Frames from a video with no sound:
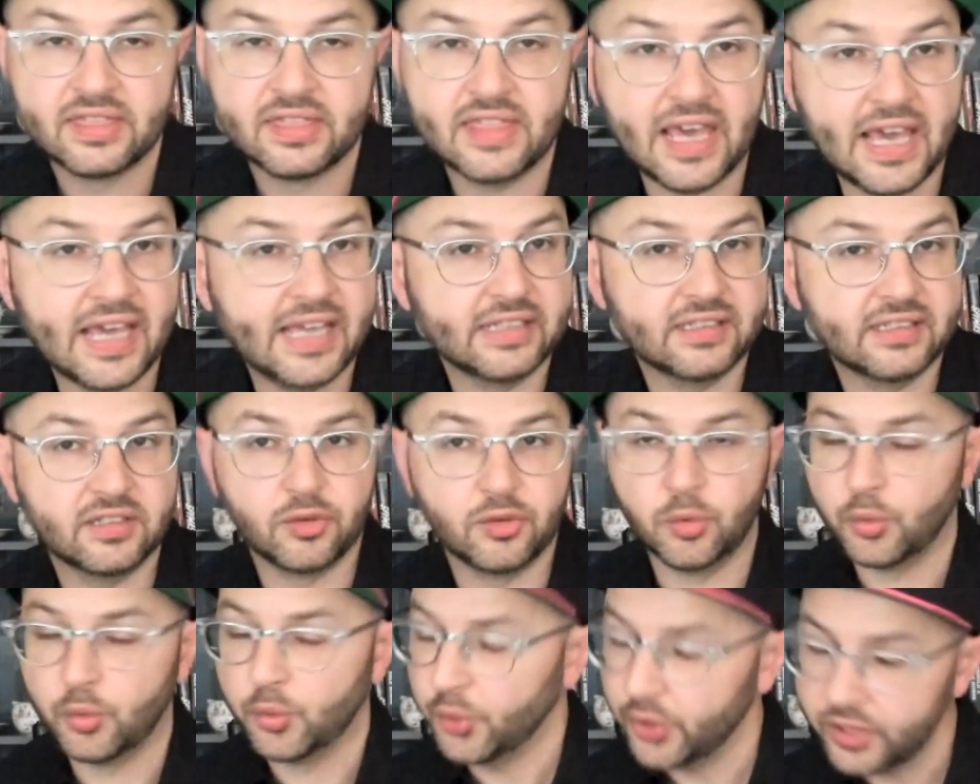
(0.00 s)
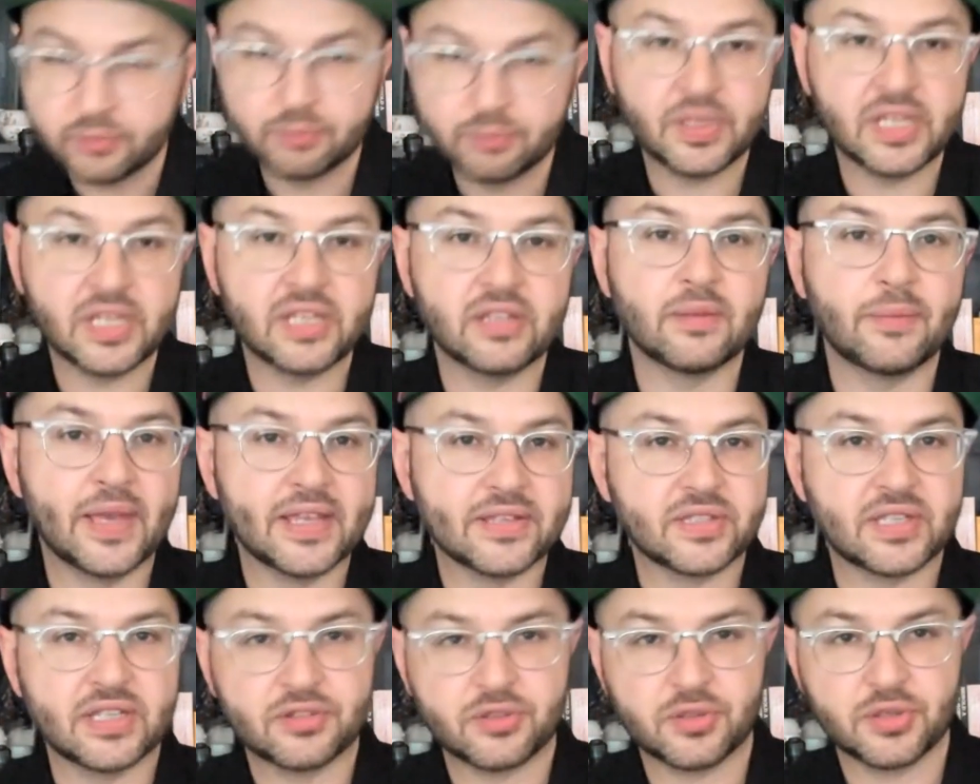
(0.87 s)
that wouldn't be the
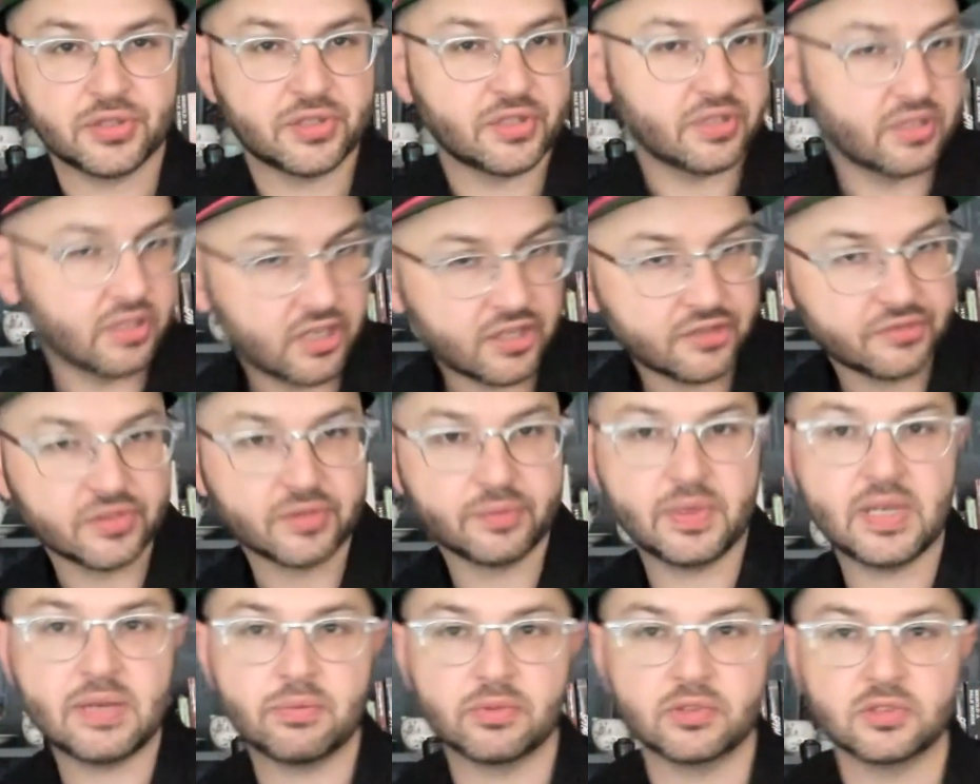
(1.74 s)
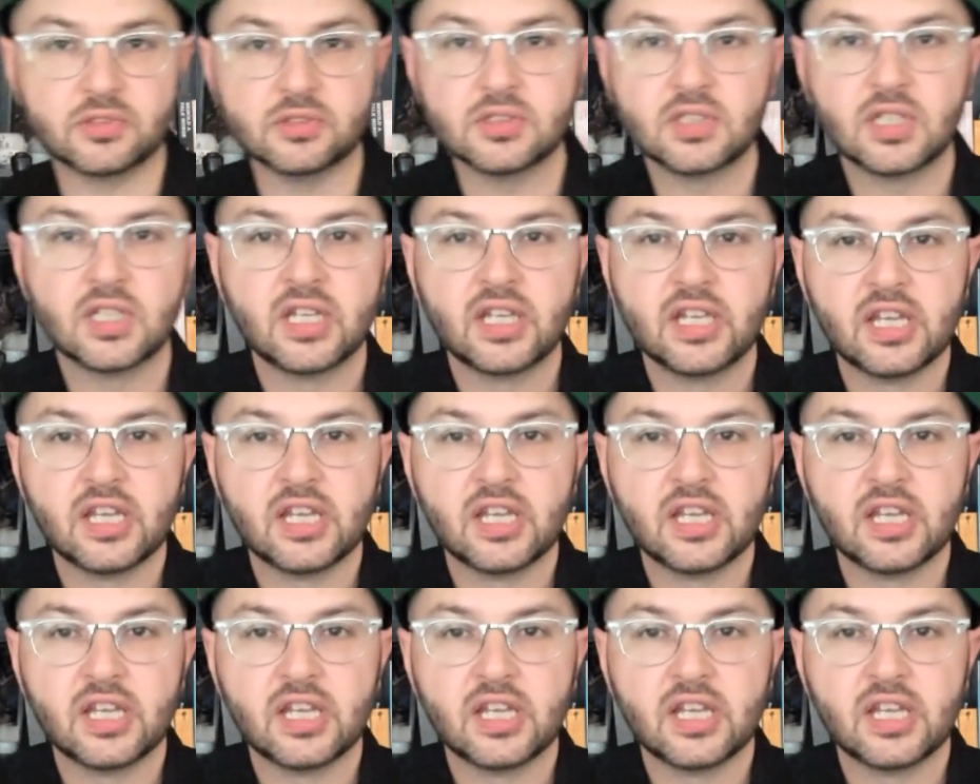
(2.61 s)
best interest of the people.